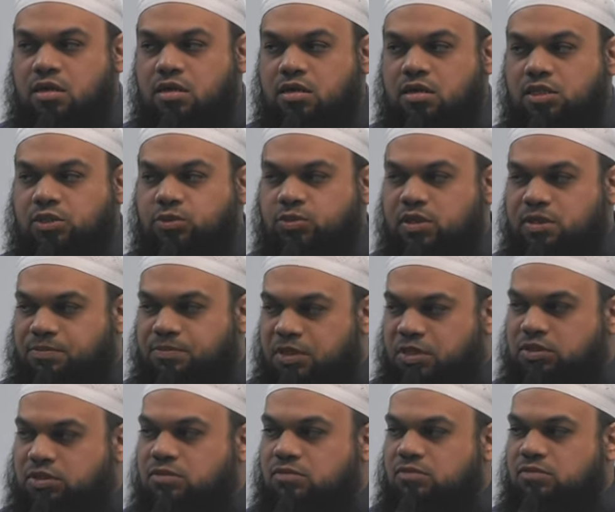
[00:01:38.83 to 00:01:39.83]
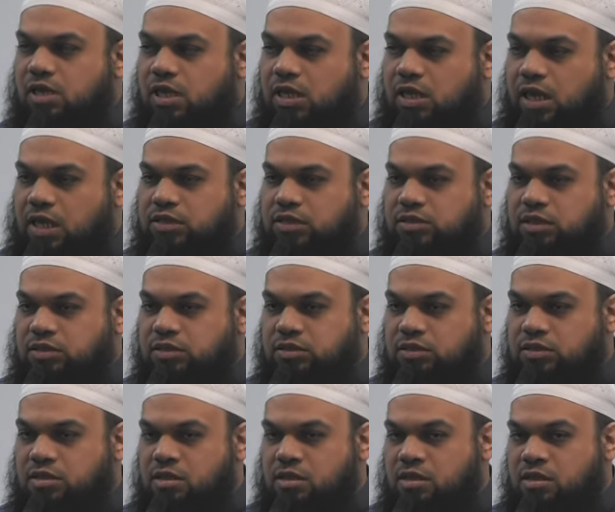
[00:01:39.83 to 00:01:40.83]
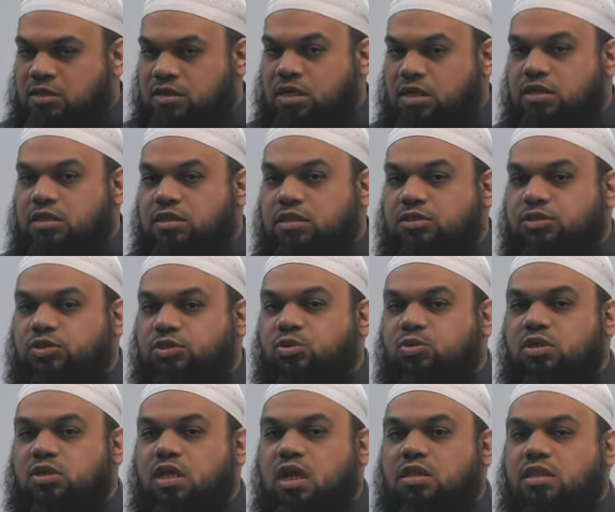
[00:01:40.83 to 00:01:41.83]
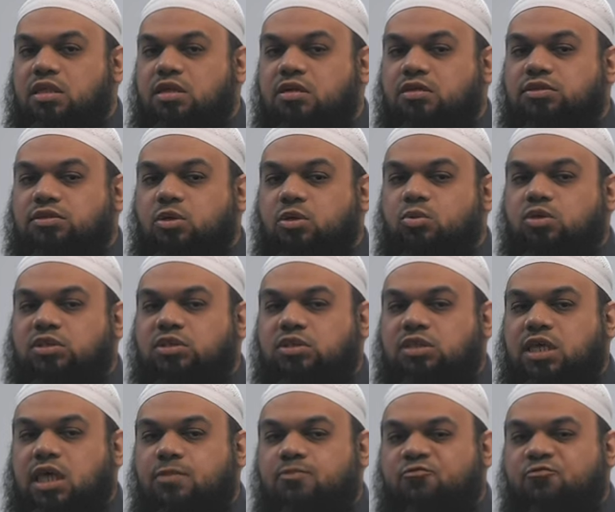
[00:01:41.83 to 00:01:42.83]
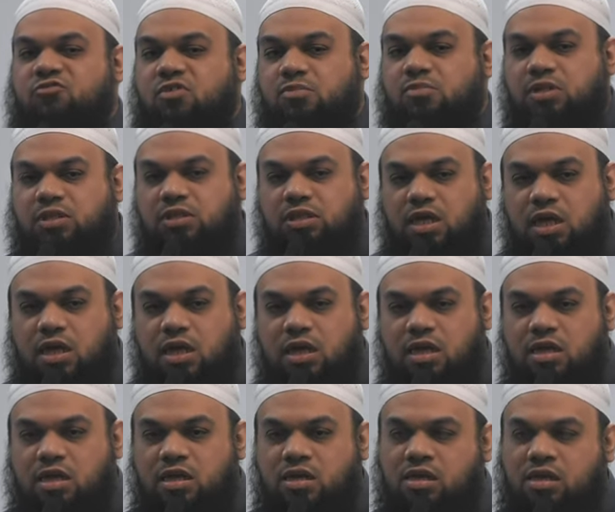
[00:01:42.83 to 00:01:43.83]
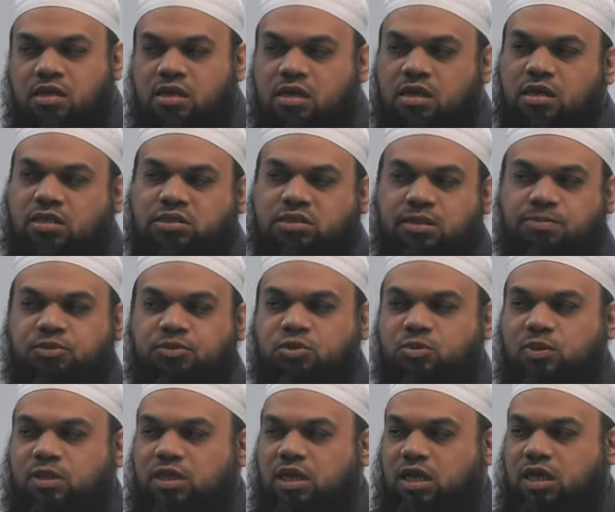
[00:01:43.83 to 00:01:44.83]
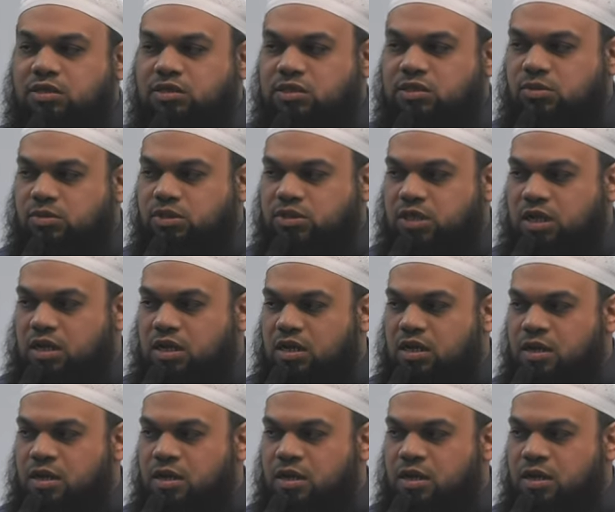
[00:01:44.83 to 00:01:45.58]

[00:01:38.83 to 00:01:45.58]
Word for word: It is when a person realizes that in this dunya there is no escape from Allah except to Allah Azza wa Jal.